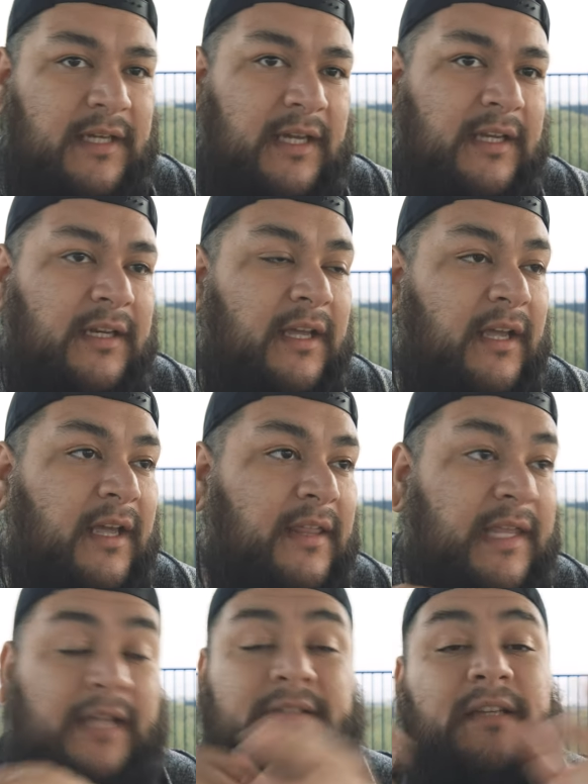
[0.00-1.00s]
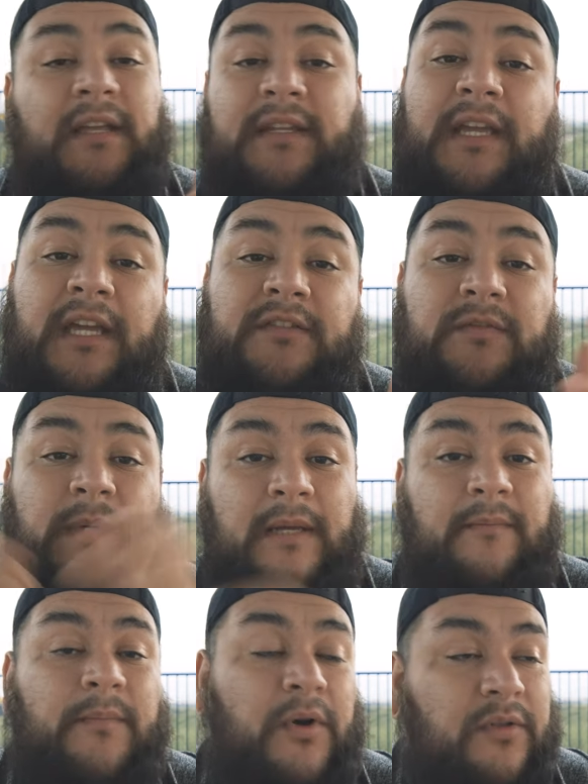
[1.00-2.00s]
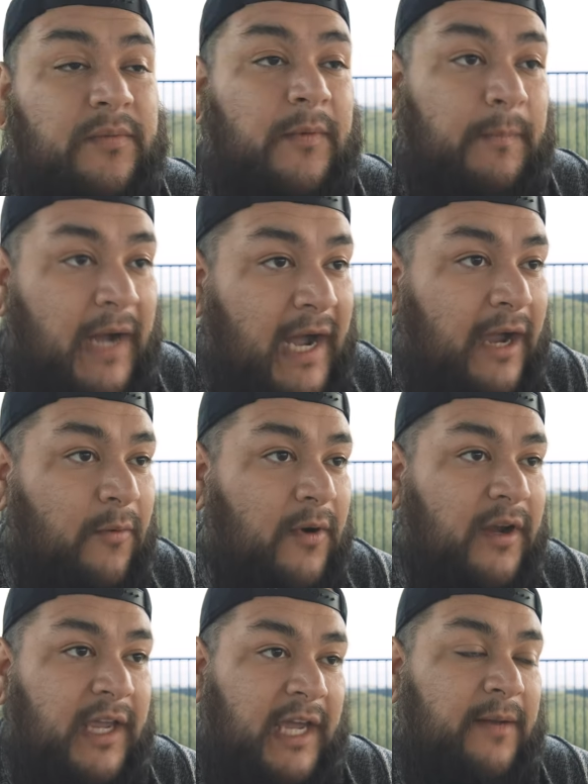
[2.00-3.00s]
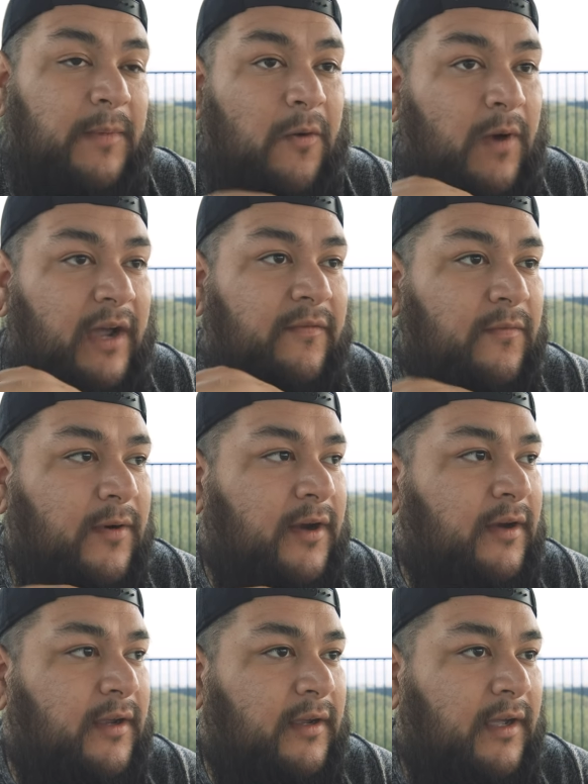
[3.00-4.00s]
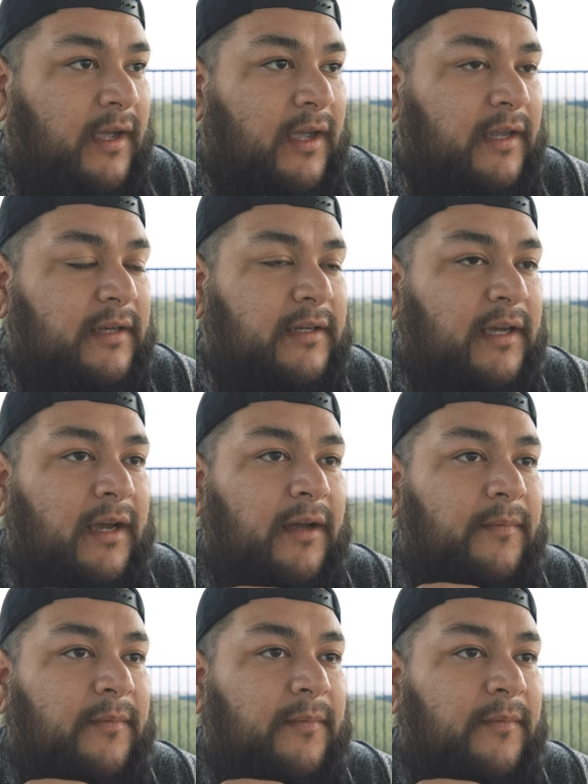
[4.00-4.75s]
And that's not the case for me. Both I work and my wife work. And,